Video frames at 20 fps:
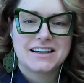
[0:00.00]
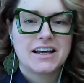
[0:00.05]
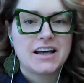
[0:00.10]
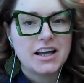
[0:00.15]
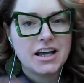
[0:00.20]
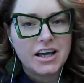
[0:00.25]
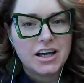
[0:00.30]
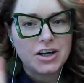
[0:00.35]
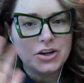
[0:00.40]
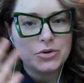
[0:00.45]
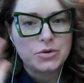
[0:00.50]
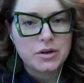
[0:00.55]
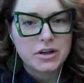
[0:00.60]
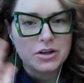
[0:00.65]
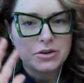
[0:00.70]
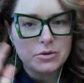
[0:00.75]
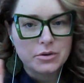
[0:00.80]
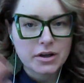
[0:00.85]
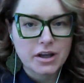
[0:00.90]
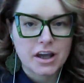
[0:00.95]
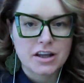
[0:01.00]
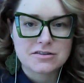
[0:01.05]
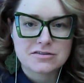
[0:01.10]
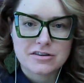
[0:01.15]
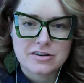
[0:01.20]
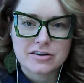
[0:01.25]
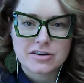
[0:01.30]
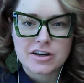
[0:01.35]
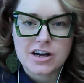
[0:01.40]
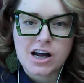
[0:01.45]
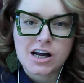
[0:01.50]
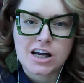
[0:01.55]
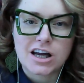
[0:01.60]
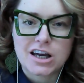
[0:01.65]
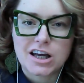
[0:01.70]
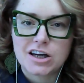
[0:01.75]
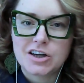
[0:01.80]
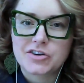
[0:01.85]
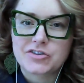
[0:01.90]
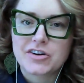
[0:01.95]
Hello again to another
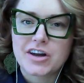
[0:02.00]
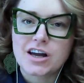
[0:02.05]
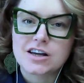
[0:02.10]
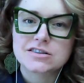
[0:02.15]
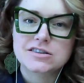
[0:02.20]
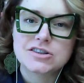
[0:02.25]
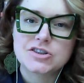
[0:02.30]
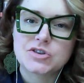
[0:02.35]
Agakala React,